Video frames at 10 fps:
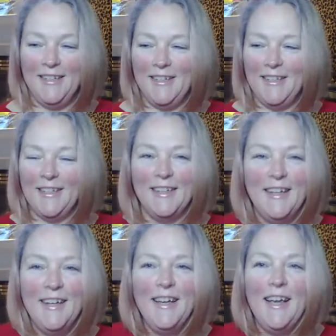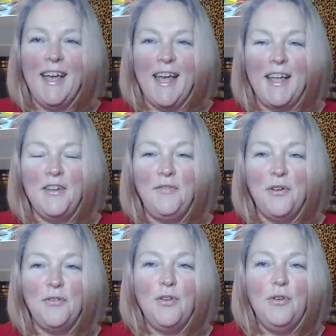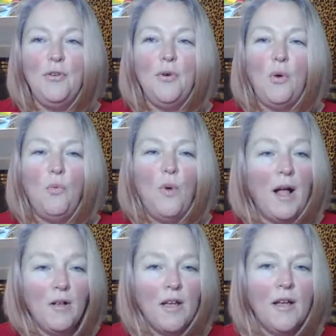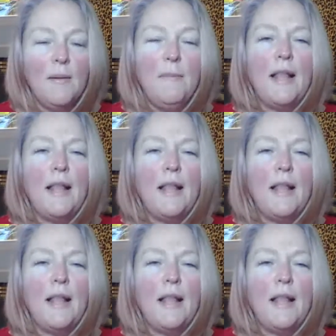and if you're new, welcome.